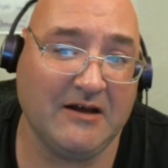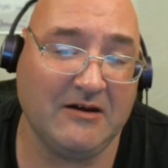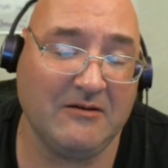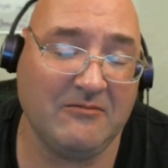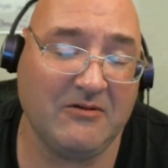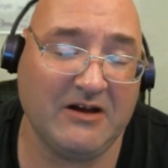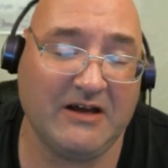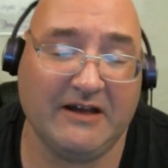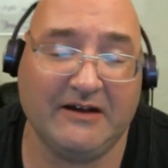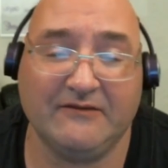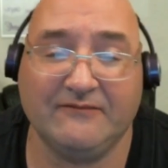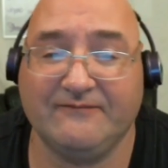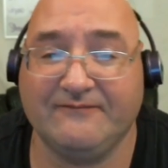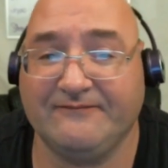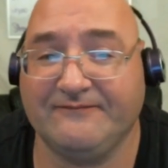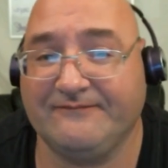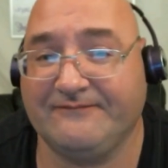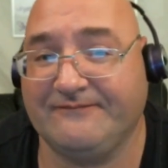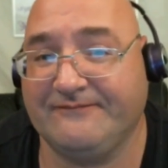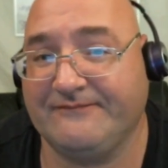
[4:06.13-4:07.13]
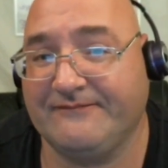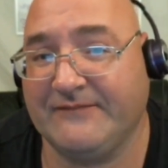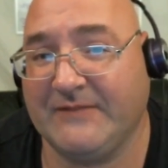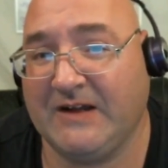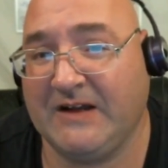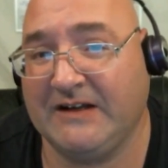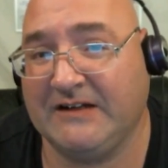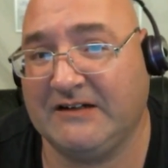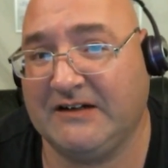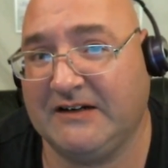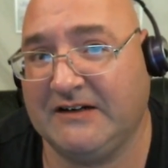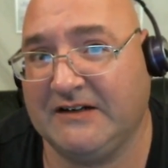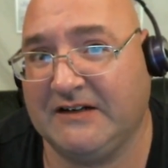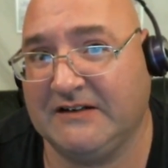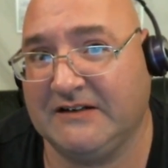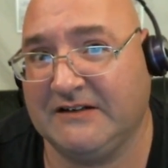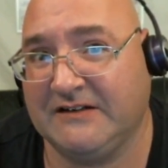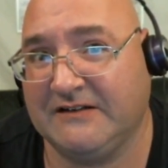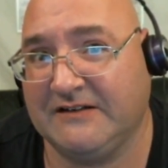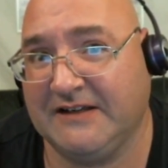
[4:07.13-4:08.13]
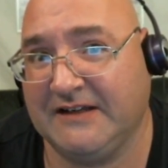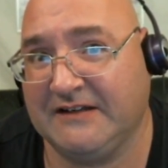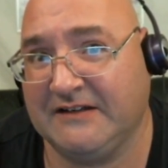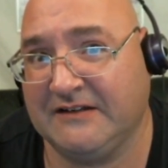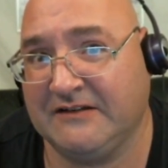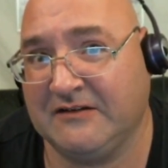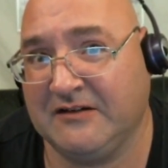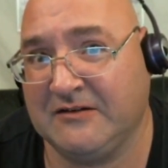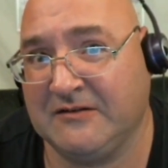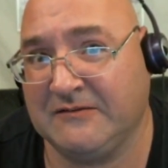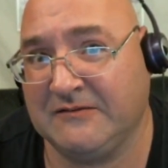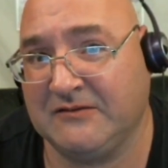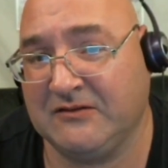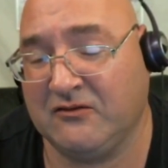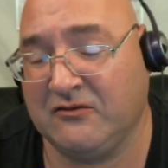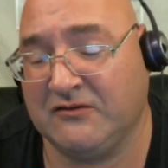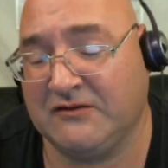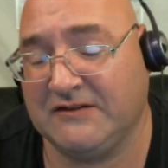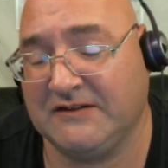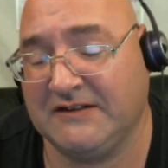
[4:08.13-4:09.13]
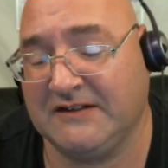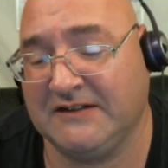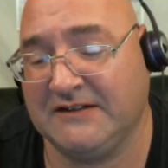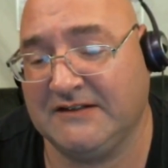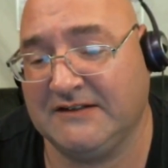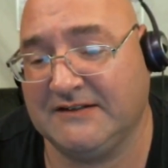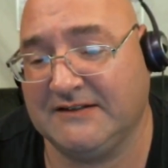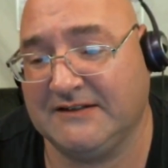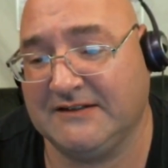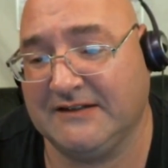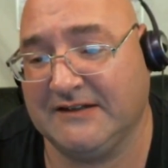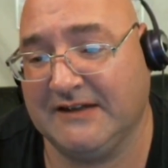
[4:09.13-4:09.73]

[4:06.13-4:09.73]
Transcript: But I try not to think of the, those things.